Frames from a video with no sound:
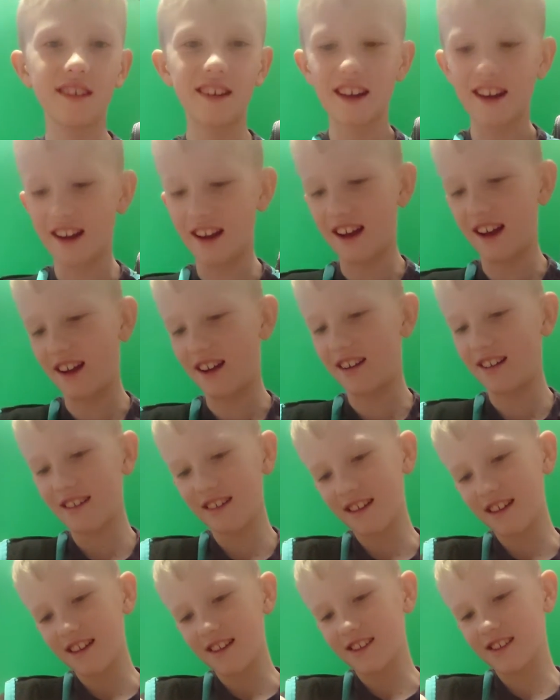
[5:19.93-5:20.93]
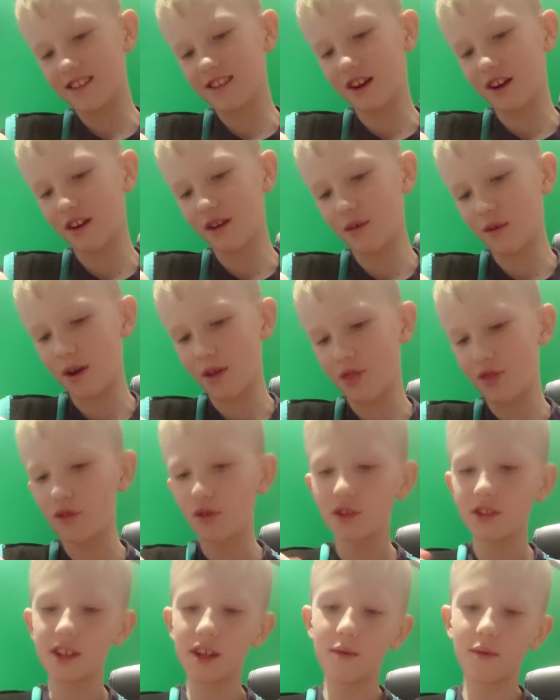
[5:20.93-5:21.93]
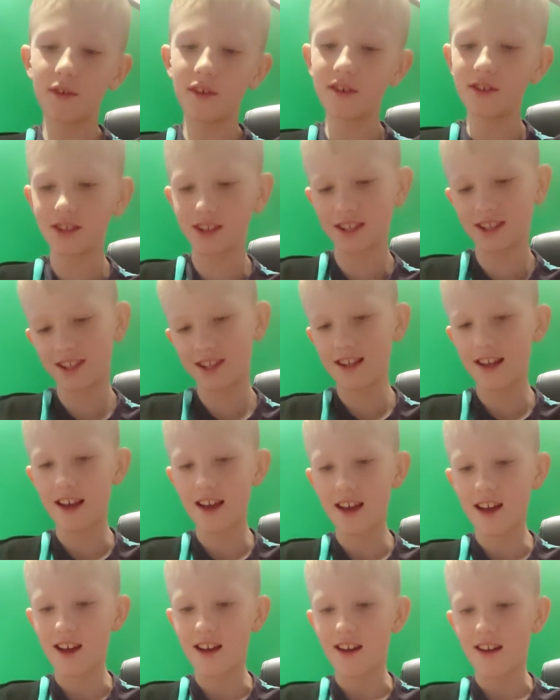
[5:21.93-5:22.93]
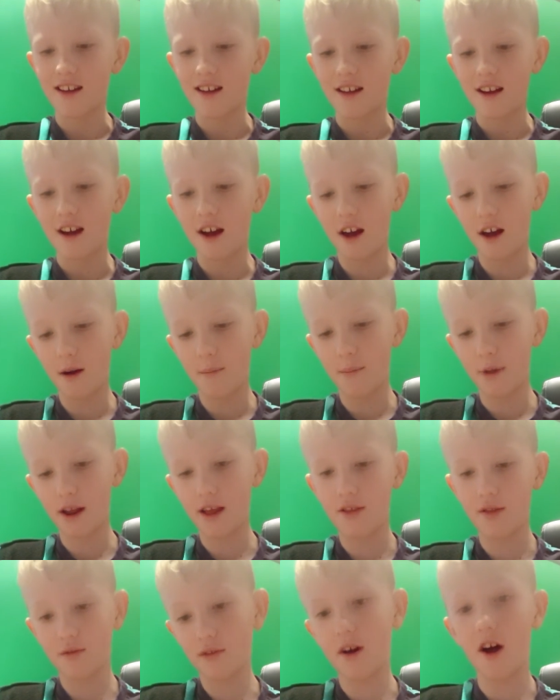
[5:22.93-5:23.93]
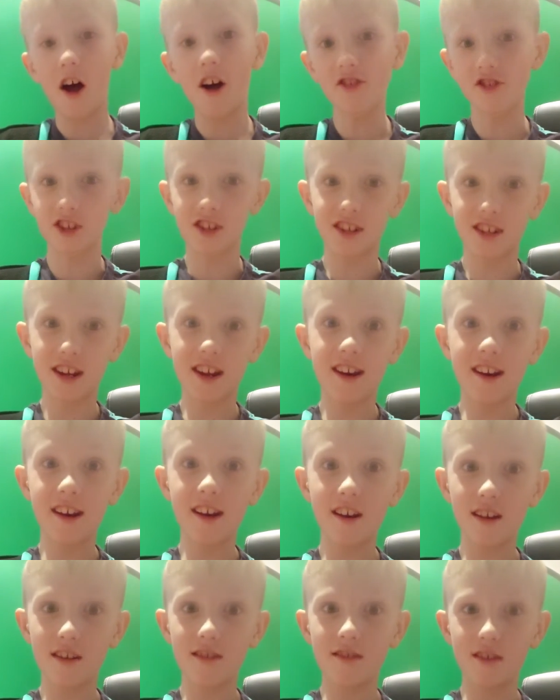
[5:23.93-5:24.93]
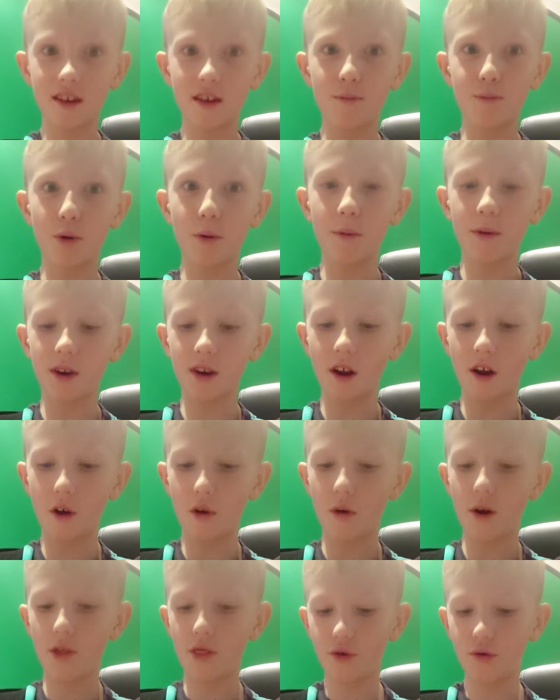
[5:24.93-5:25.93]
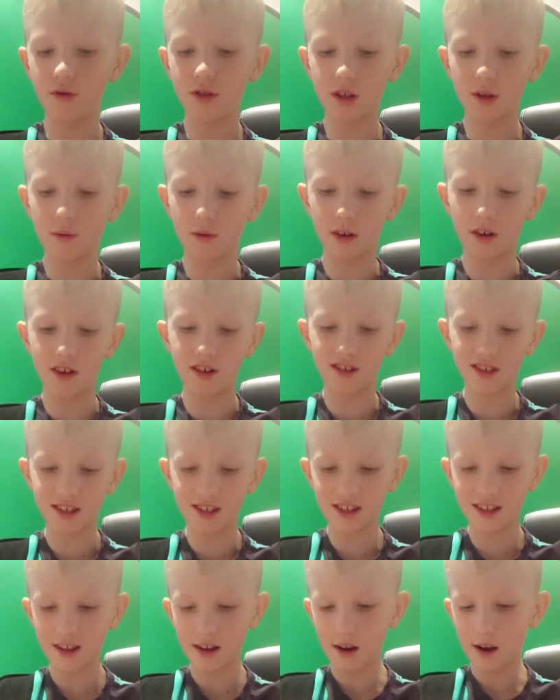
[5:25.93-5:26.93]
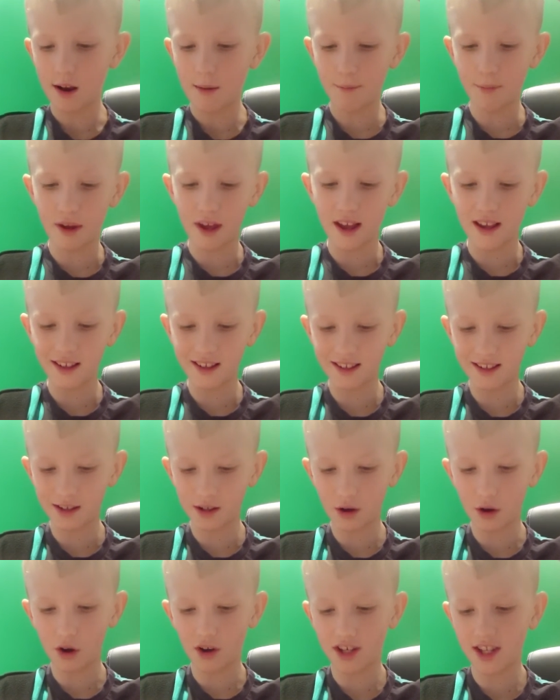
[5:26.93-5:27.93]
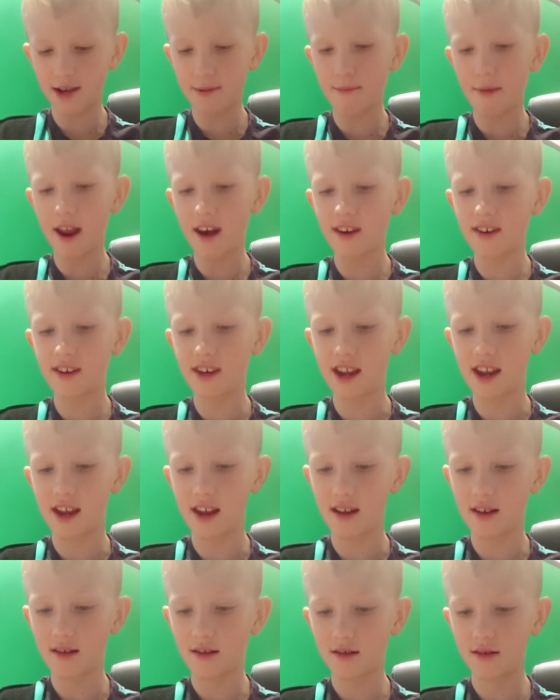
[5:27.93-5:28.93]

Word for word: Ah, it's not who I thought it was. Um, but it's for Argentinian. You'd probably know who I thought it was but it's Otamendi.